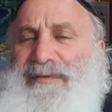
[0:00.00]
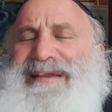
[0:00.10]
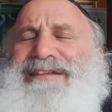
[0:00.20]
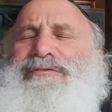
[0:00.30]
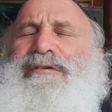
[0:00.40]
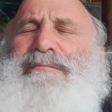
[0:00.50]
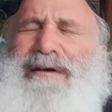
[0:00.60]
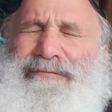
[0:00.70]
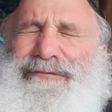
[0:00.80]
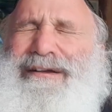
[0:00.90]
need
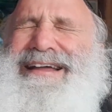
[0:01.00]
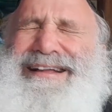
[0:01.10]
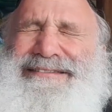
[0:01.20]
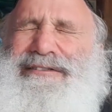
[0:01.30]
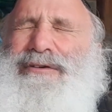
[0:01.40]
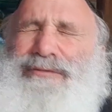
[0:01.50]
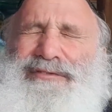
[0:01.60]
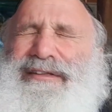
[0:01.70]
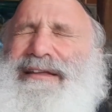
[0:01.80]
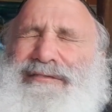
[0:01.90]
to forget those
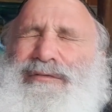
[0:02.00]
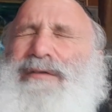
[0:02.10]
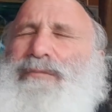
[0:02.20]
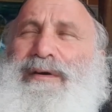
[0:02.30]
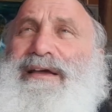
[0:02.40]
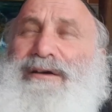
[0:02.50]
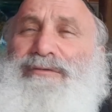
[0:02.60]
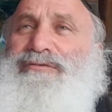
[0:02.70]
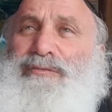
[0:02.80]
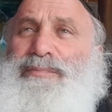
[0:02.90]
things when we go
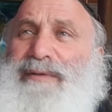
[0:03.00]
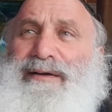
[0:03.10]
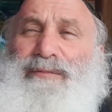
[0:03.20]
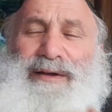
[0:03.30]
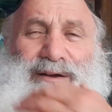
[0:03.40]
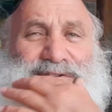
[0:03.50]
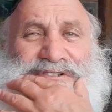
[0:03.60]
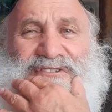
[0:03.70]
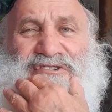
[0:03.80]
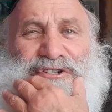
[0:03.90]
to pray. We are
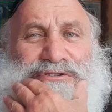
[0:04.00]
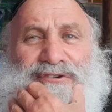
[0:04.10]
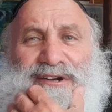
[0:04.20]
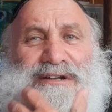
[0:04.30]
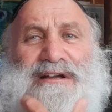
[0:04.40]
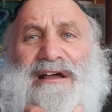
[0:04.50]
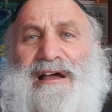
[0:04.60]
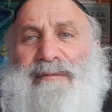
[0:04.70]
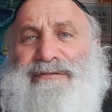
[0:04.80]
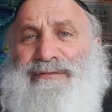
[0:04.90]
just children
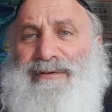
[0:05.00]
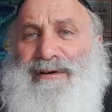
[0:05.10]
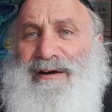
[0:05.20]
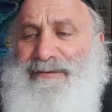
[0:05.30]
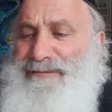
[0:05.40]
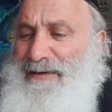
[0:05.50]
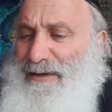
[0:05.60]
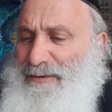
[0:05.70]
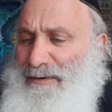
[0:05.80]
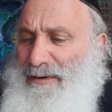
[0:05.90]
before our
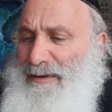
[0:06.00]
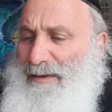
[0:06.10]
Father.